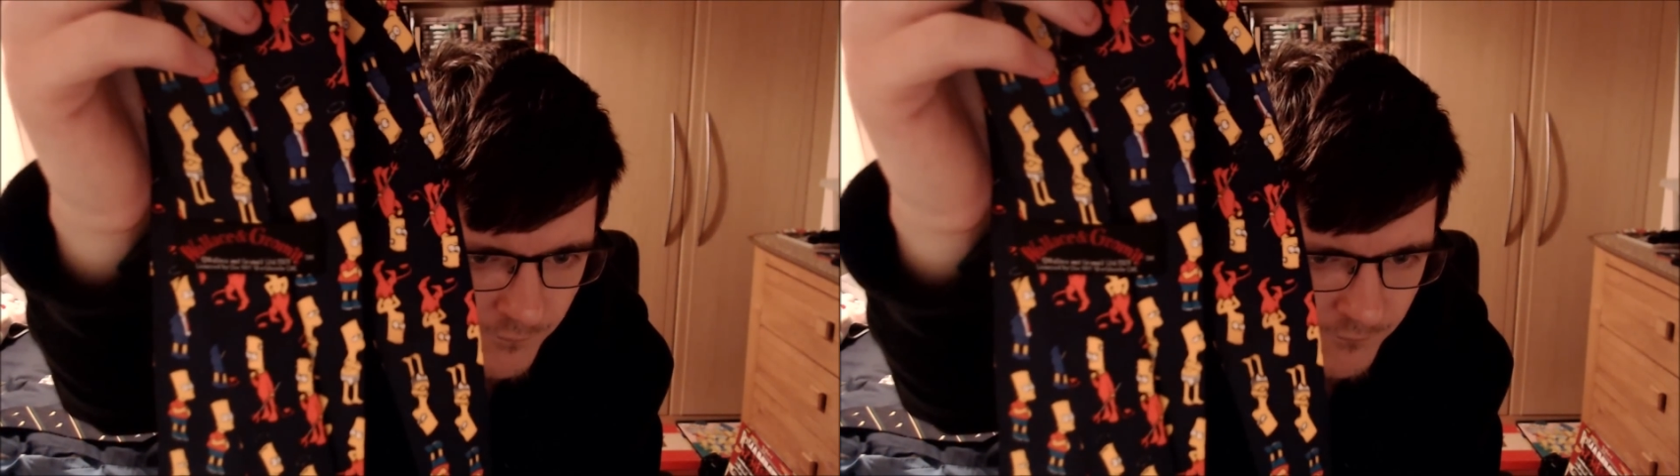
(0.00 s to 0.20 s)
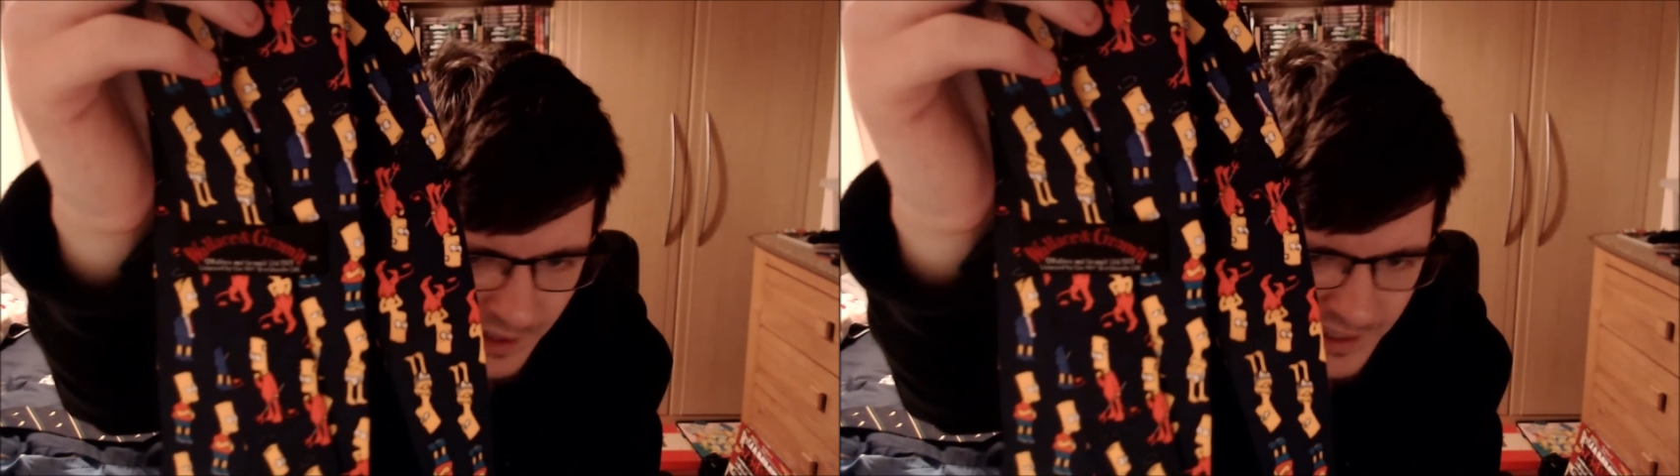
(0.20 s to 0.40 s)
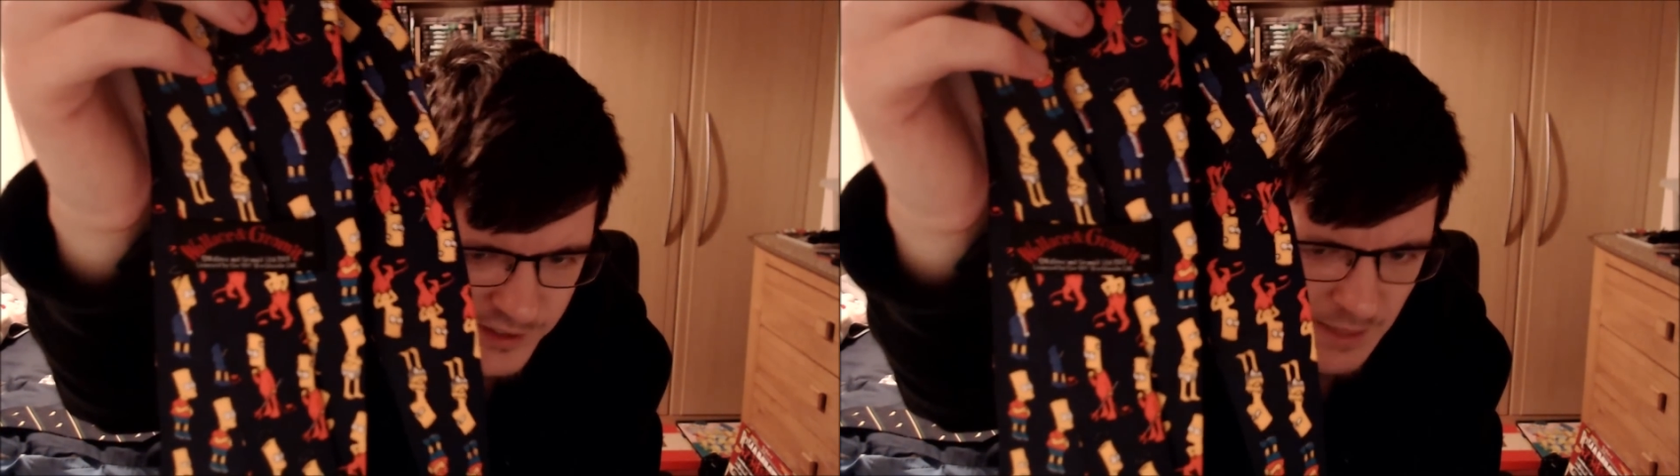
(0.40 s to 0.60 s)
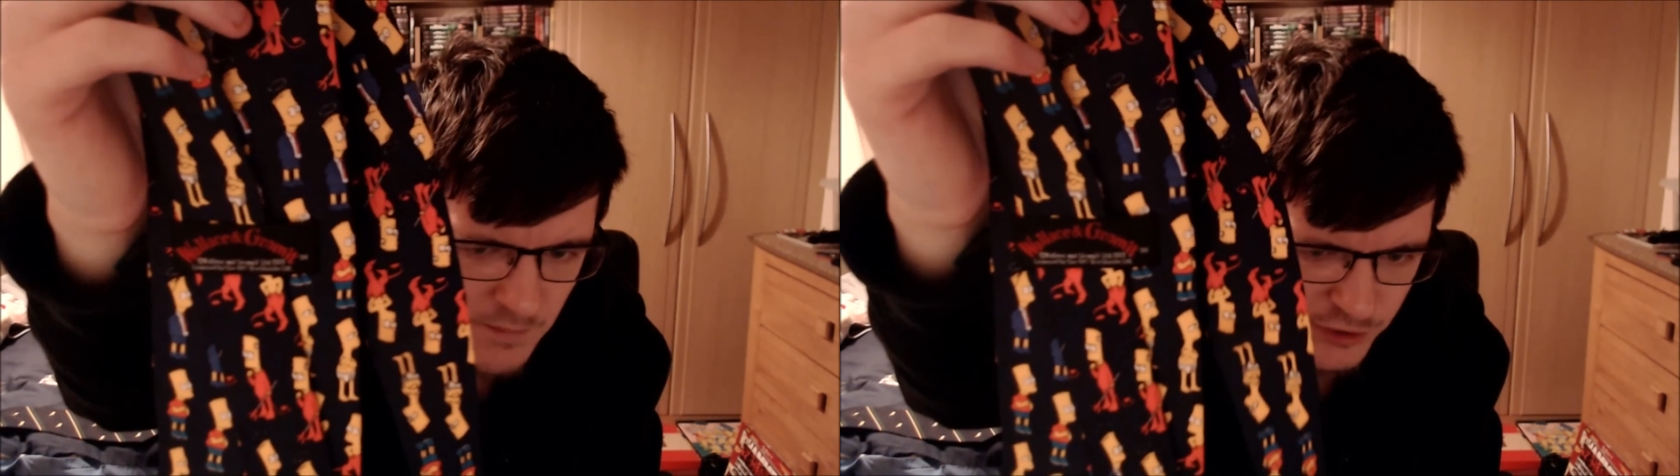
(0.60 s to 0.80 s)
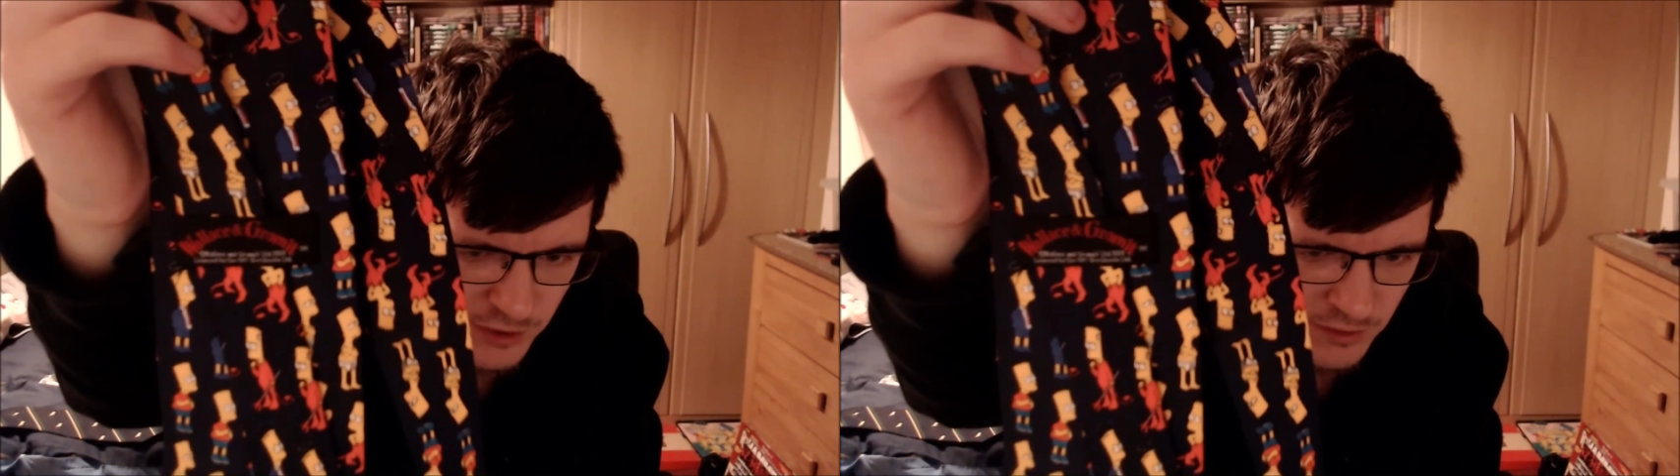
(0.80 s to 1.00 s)
and it's
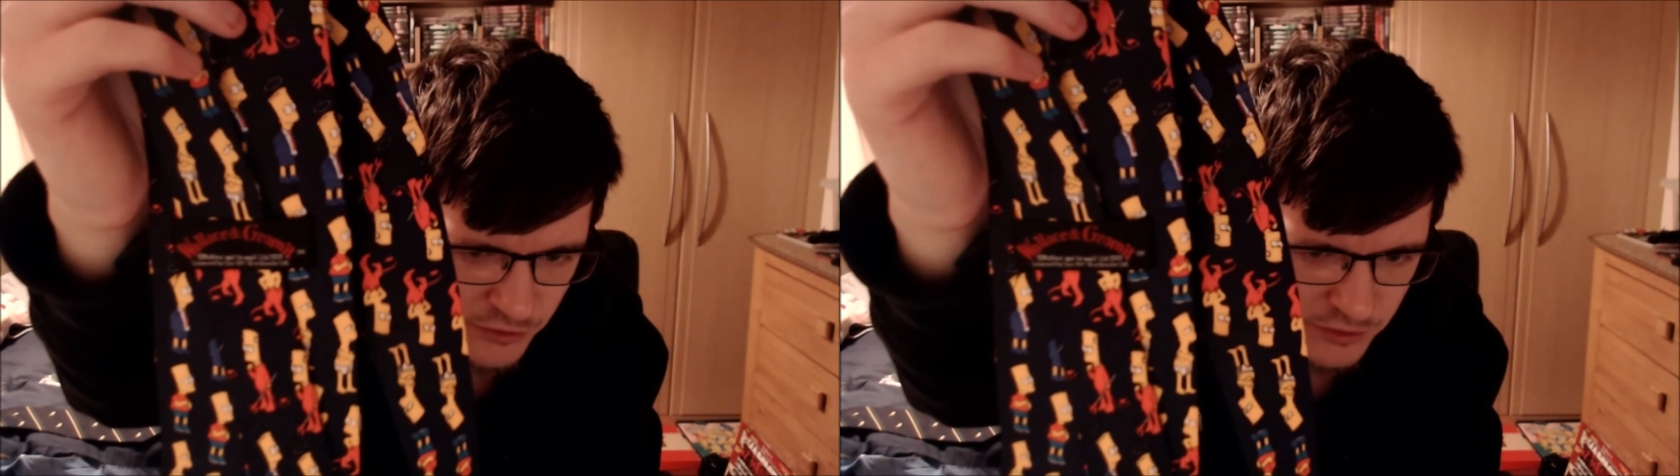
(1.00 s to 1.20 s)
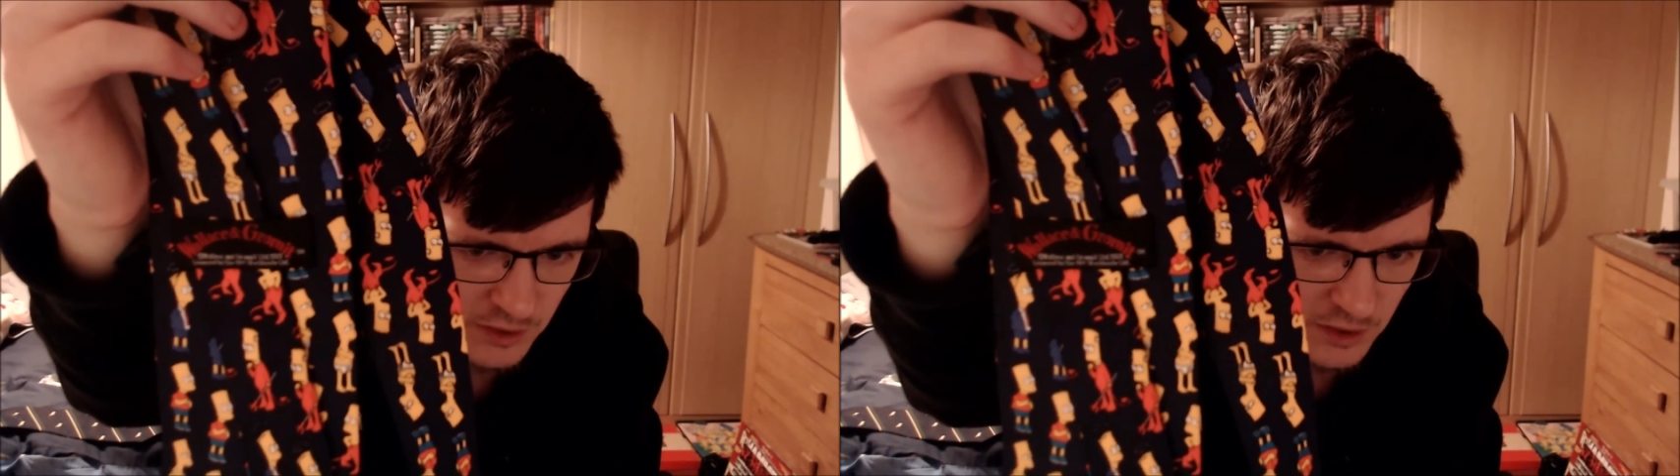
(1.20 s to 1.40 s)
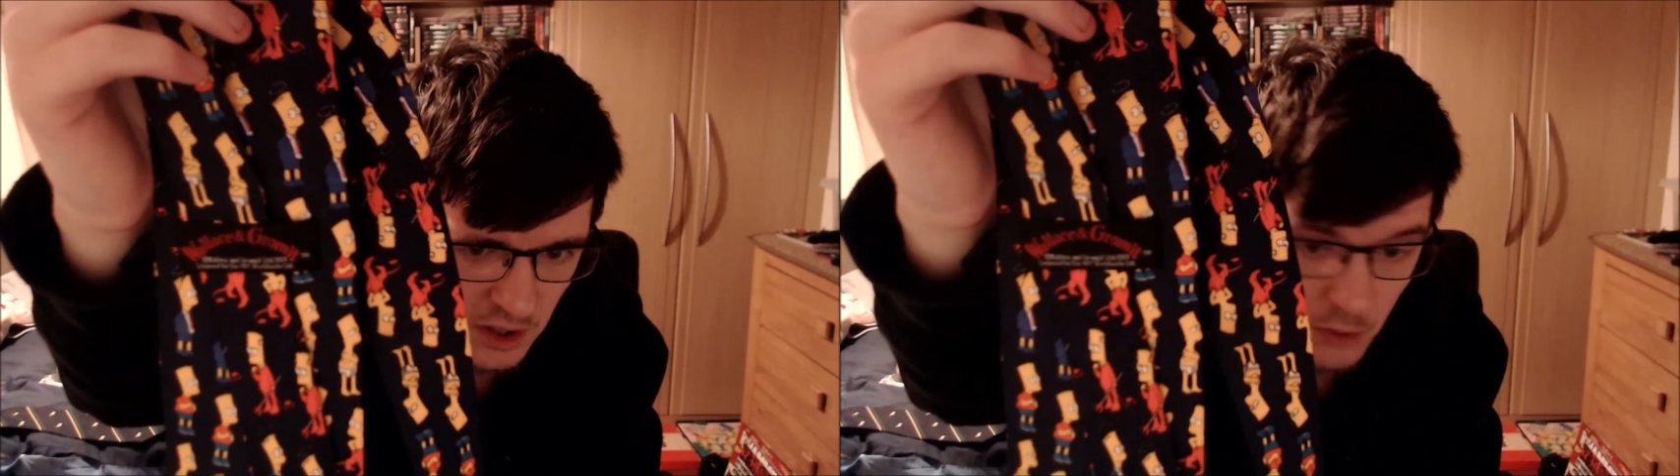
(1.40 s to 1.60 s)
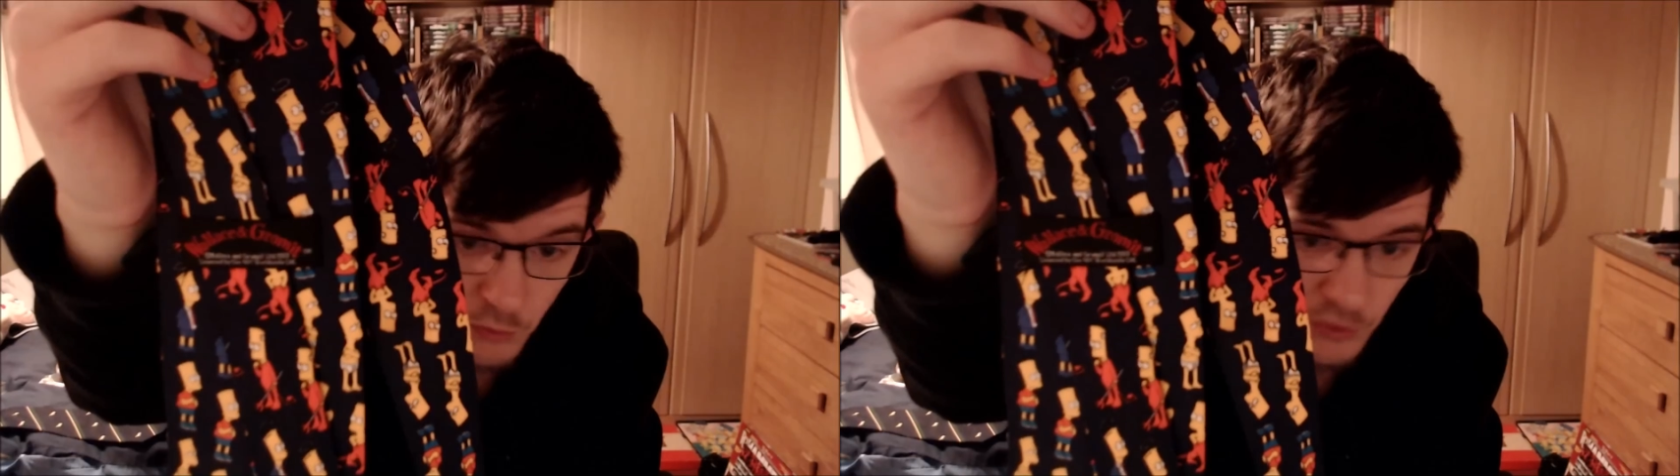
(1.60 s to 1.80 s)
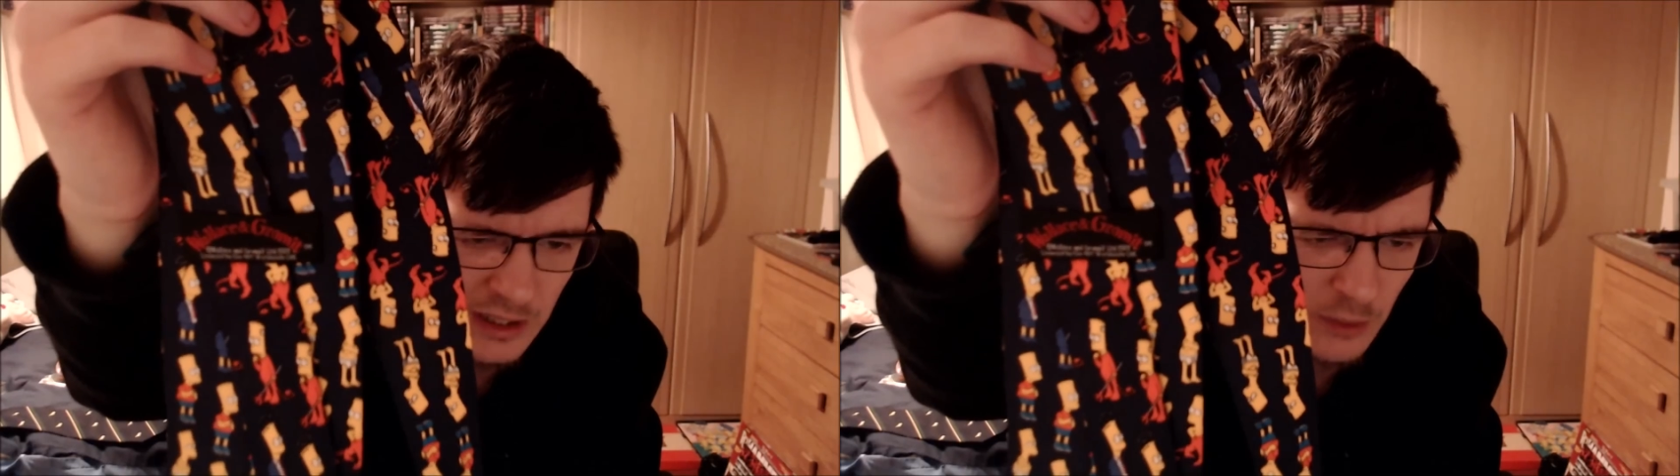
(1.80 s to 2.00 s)
Simpsons.
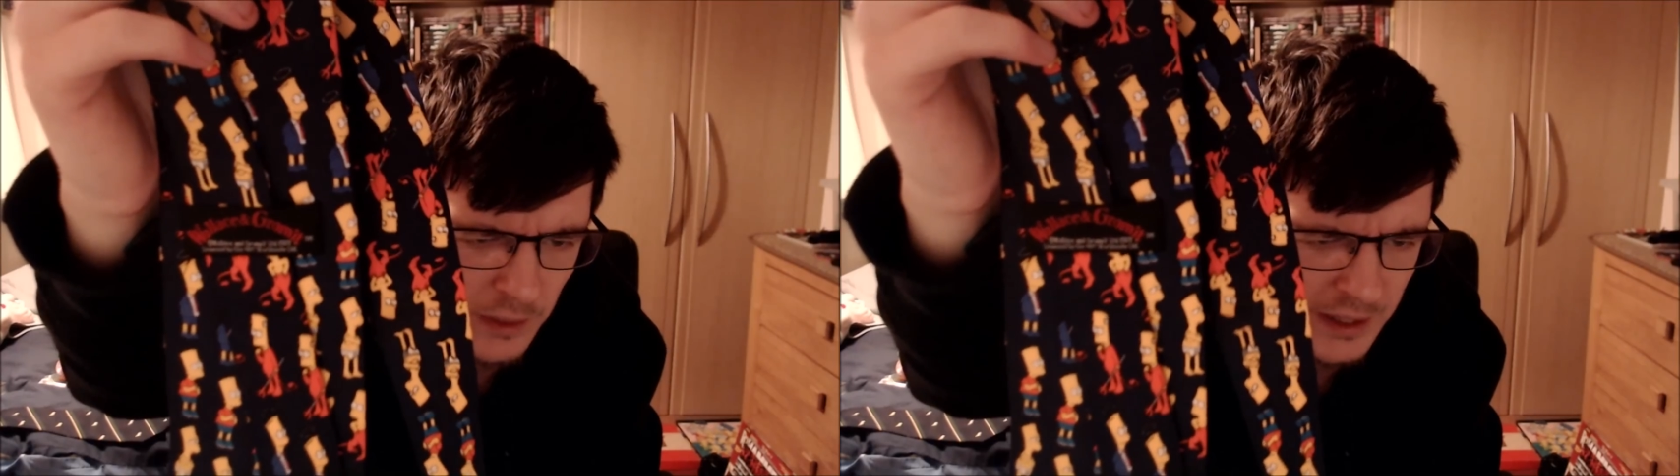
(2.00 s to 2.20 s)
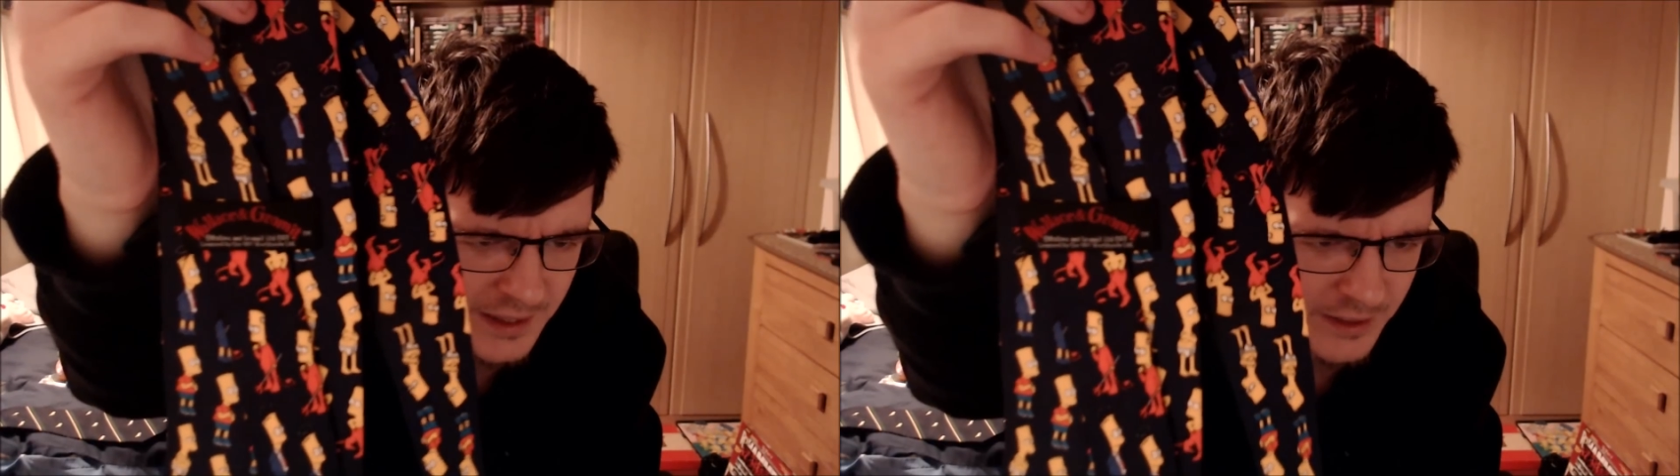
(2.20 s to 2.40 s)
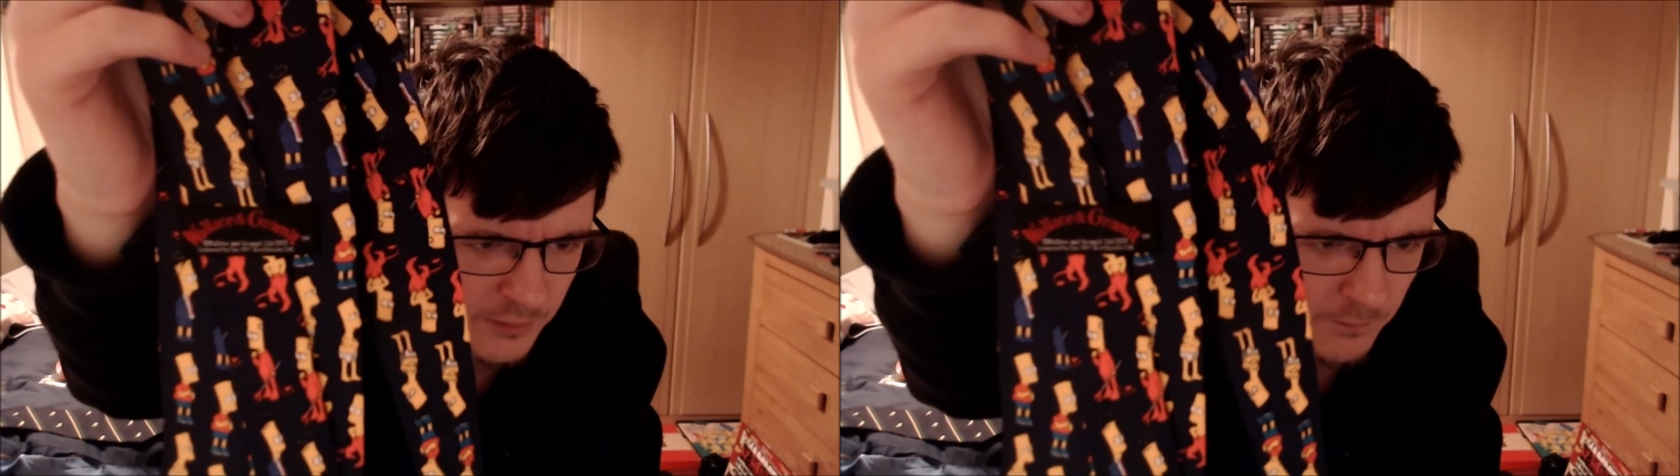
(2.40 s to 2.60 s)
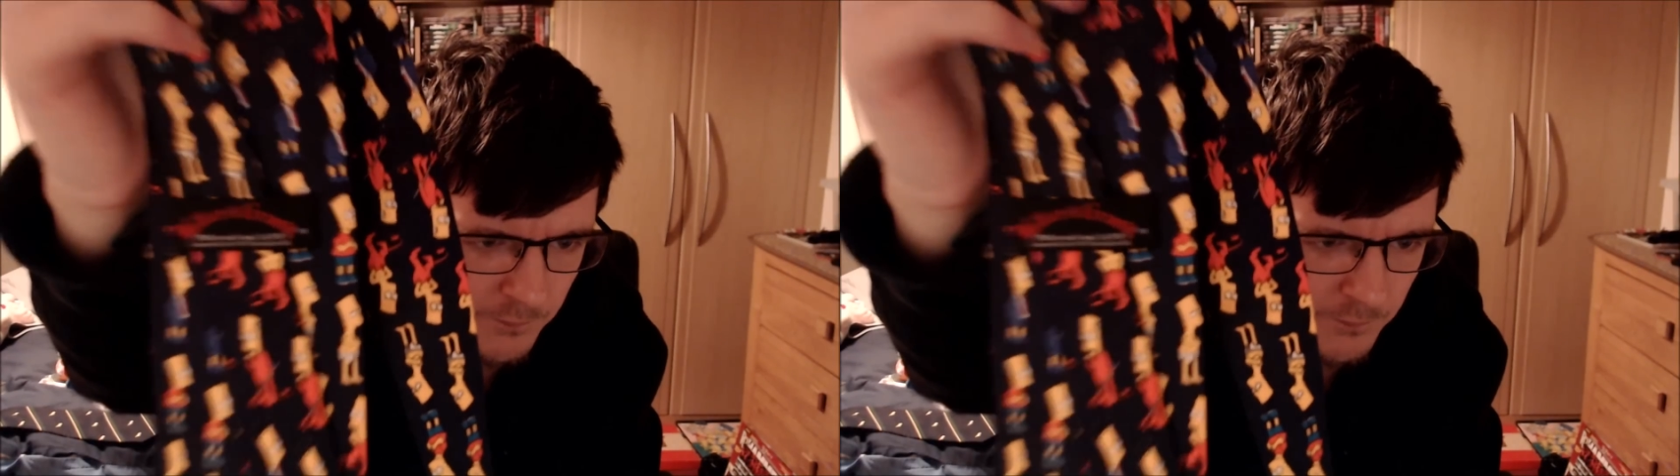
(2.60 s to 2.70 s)
Really weird.